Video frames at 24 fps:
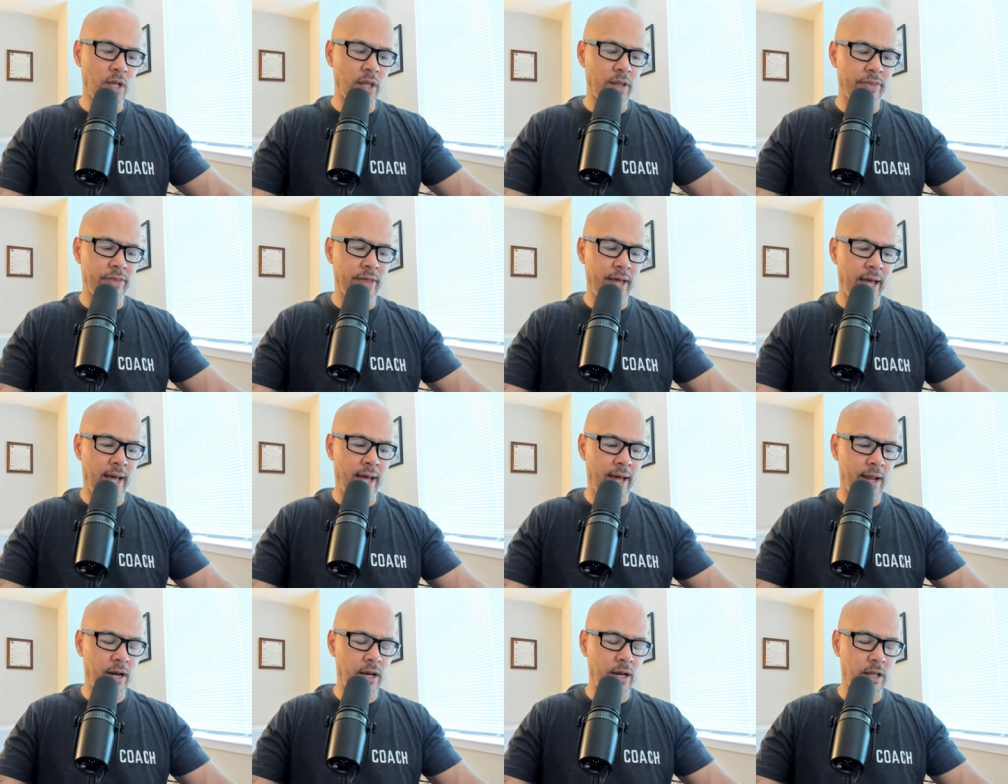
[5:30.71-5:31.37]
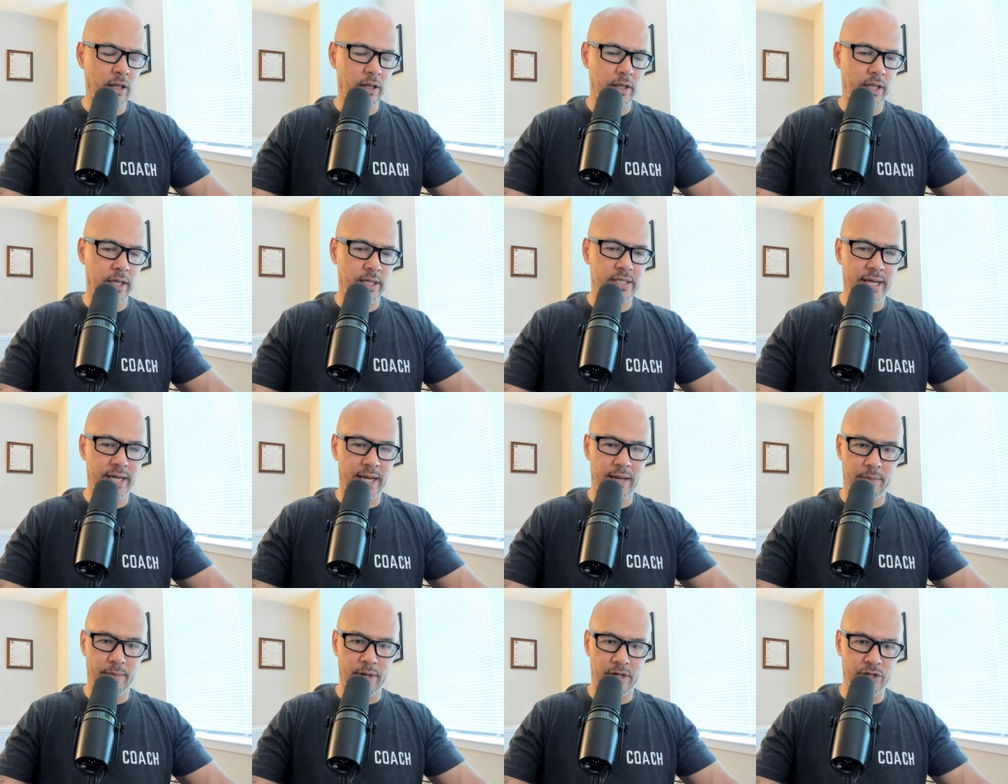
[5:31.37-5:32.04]
than the
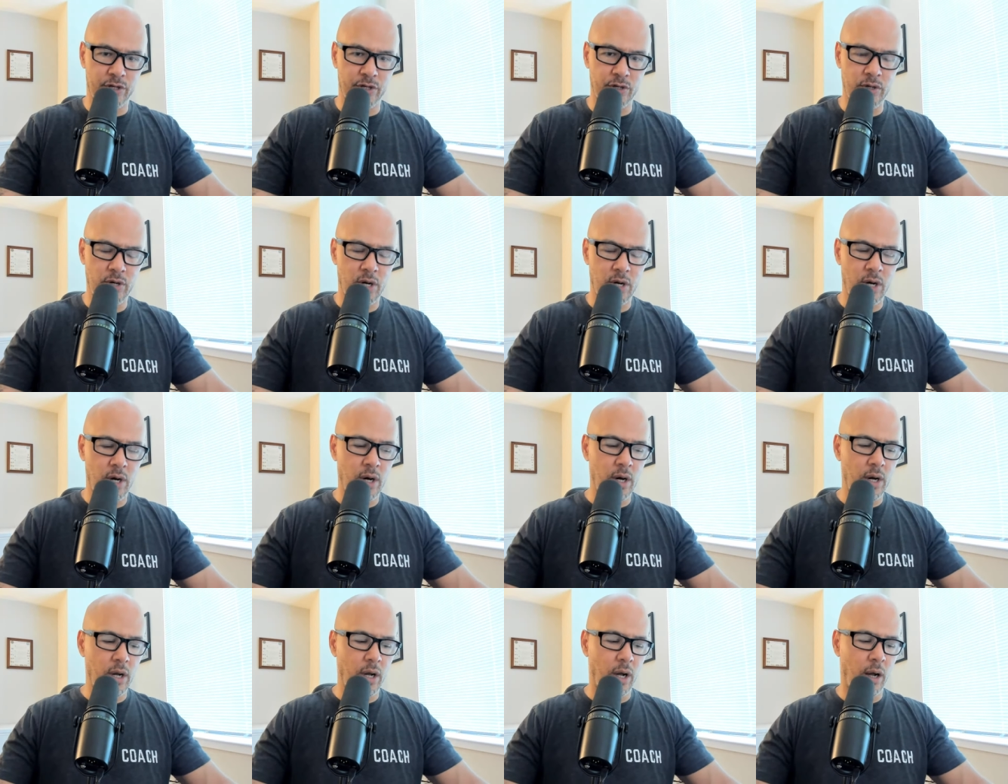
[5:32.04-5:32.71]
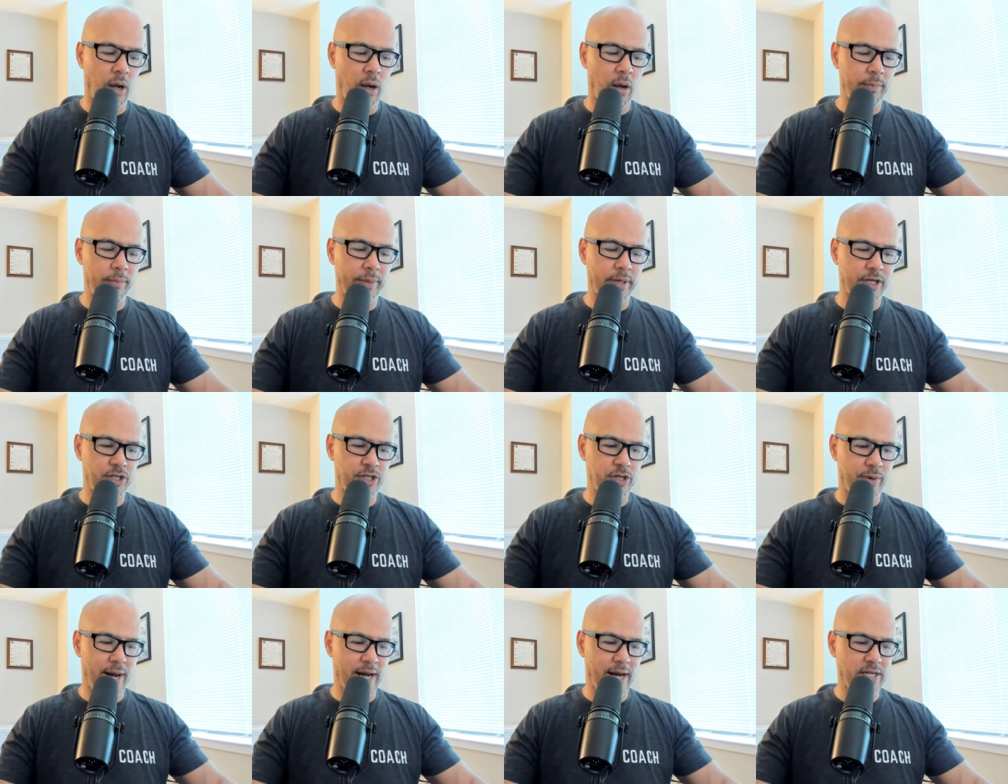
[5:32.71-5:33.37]
tape measure
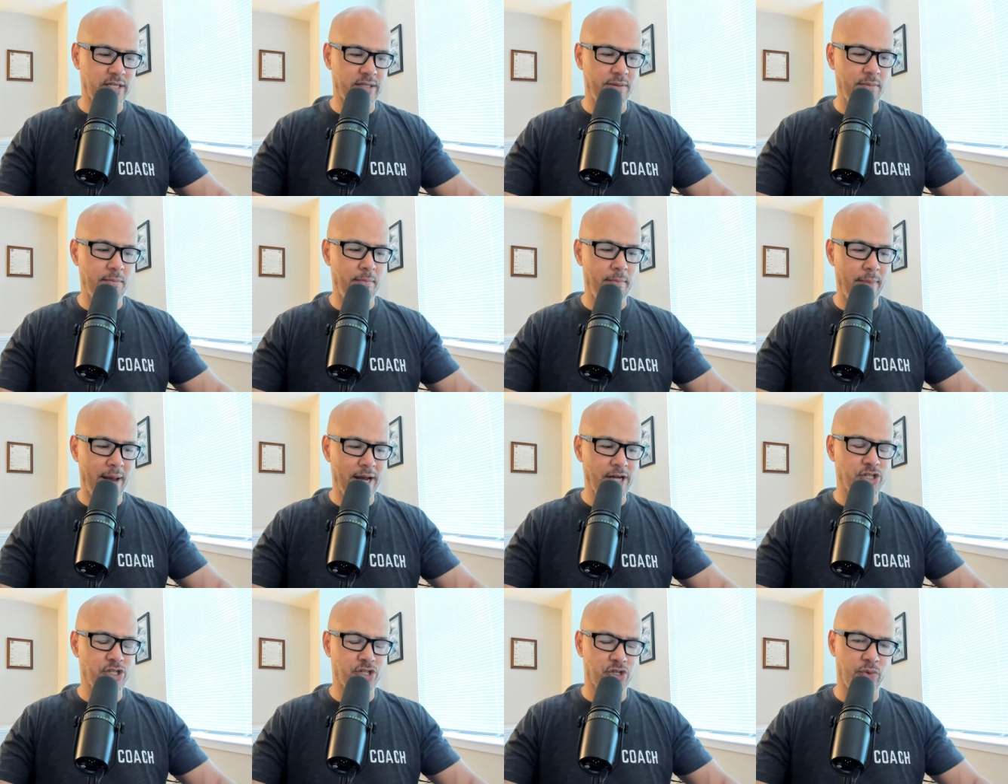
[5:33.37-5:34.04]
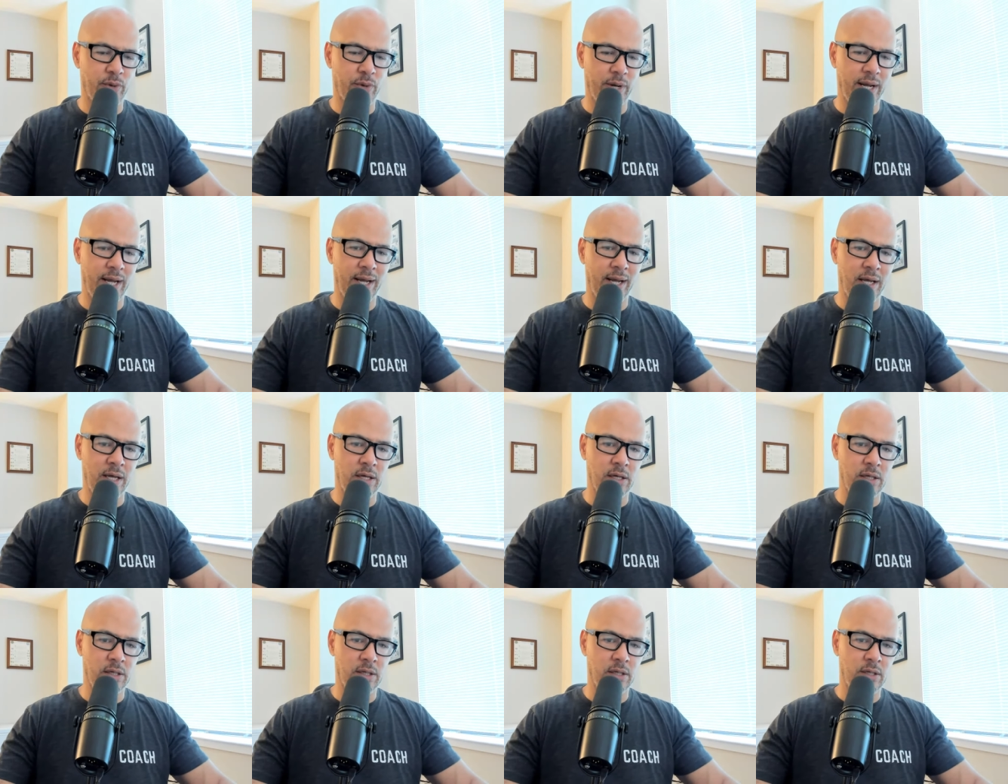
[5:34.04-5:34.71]
because you're actually
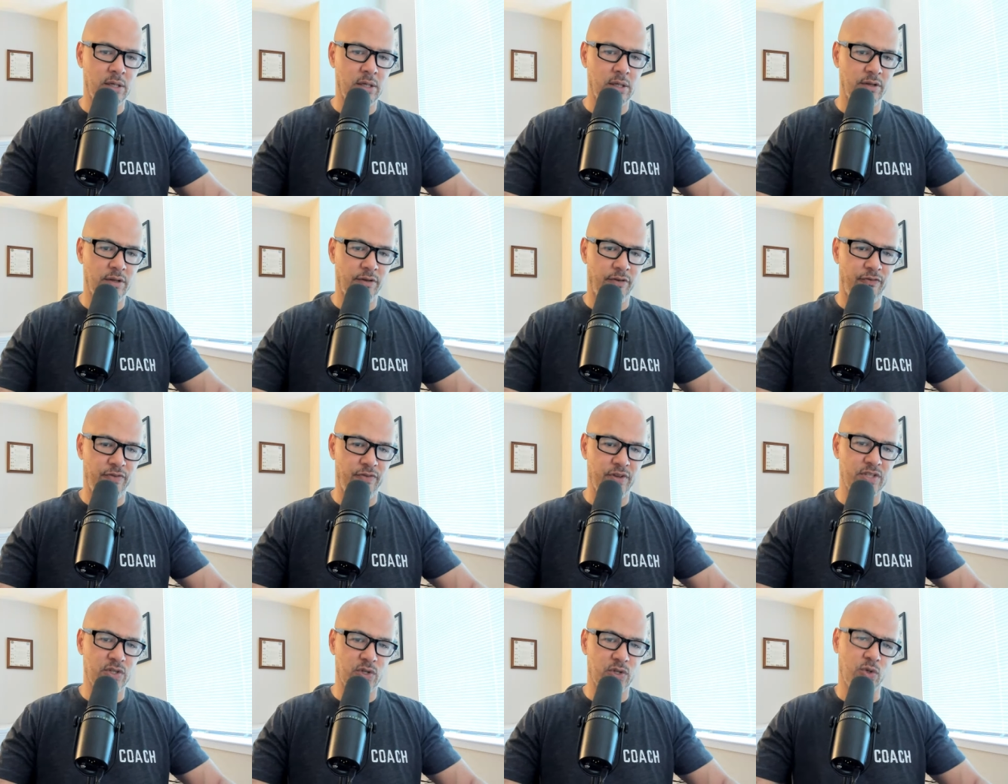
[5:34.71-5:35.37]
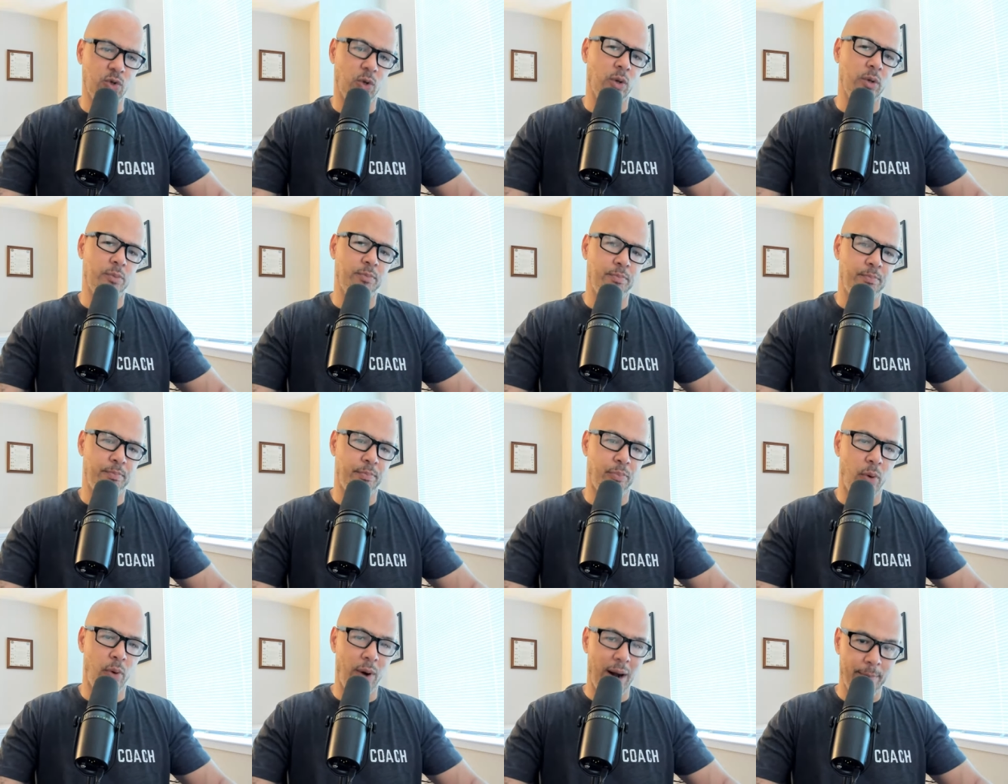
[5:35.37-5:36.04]
measuring the physical
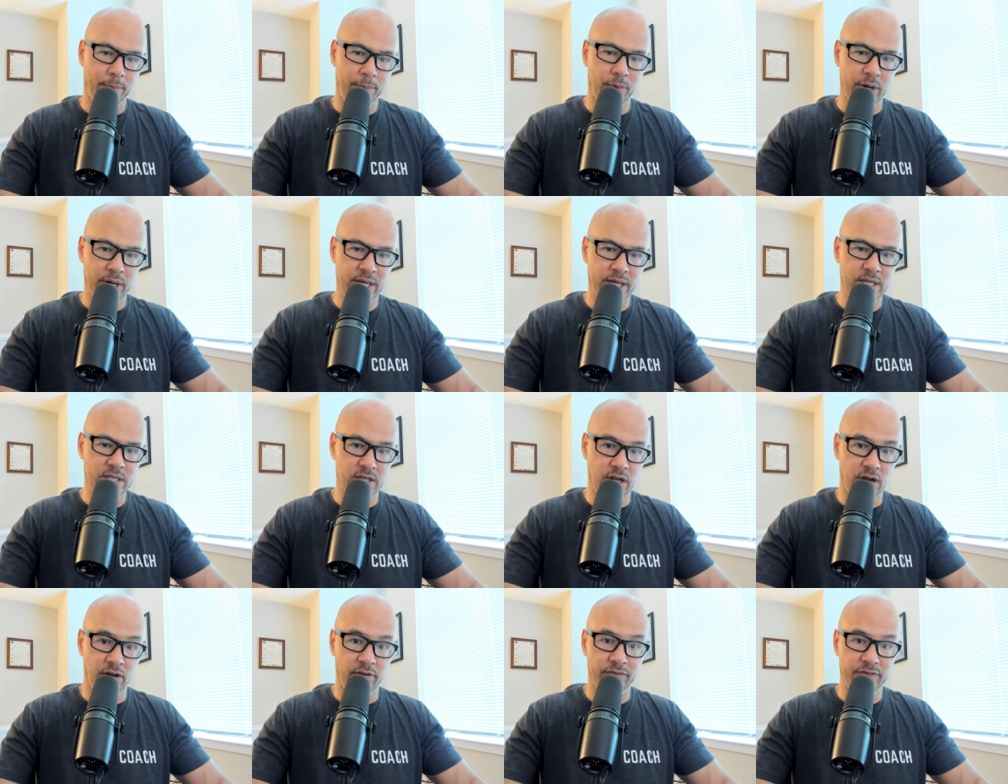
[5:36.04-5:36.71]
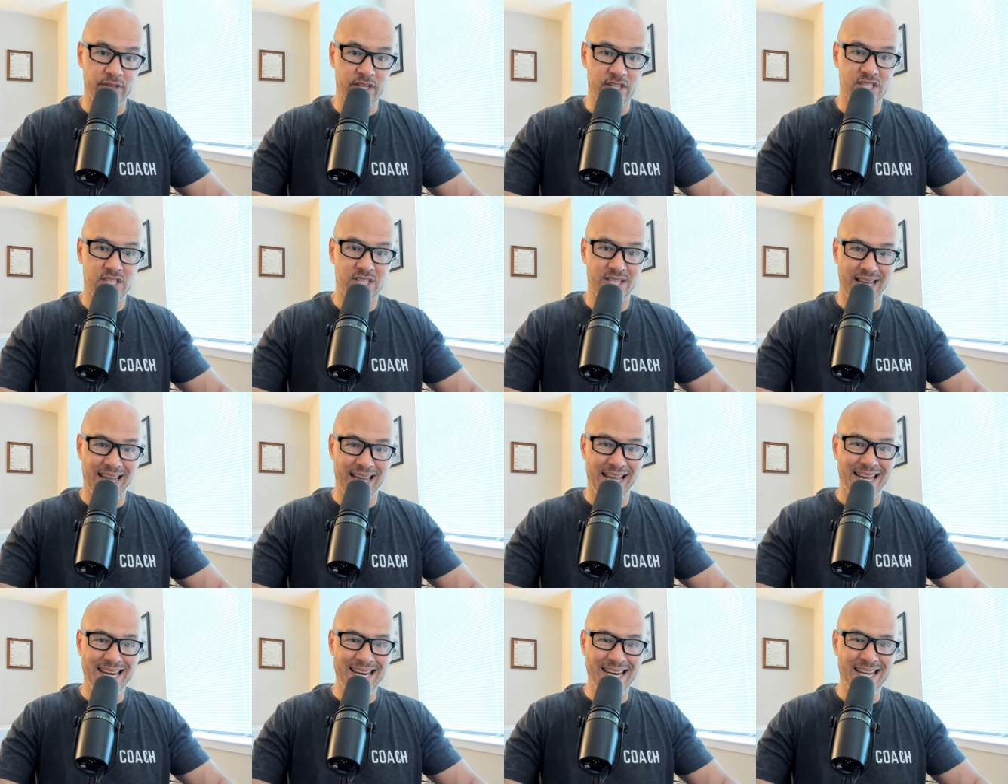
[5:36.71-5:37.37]
properties of the
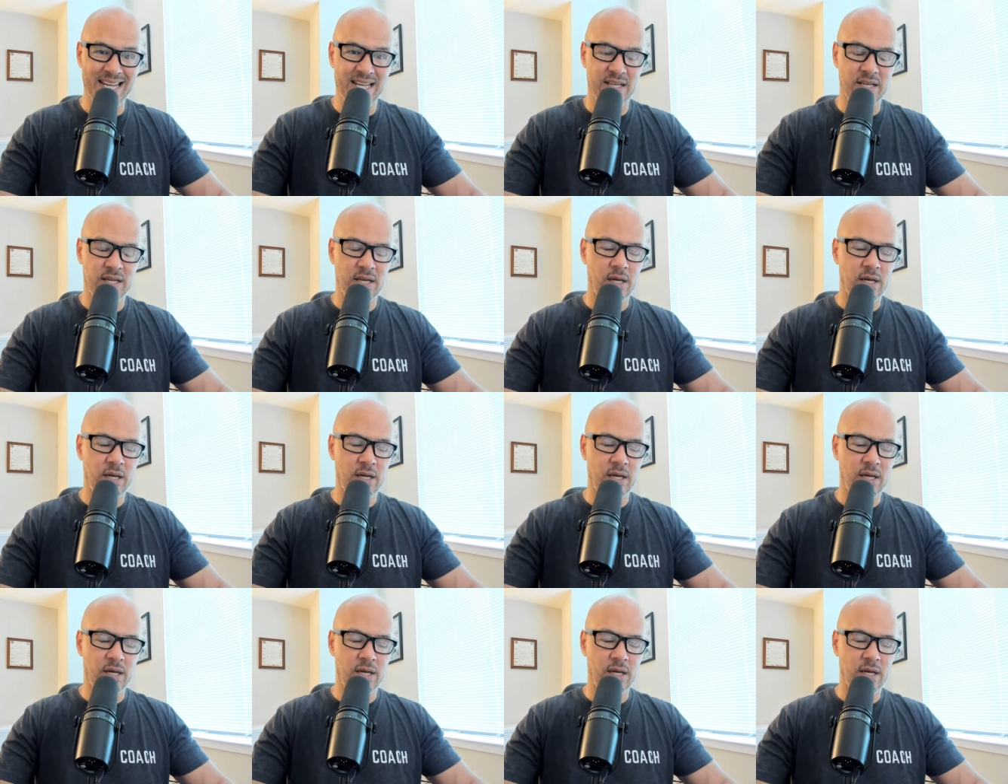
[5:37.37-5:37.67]
skin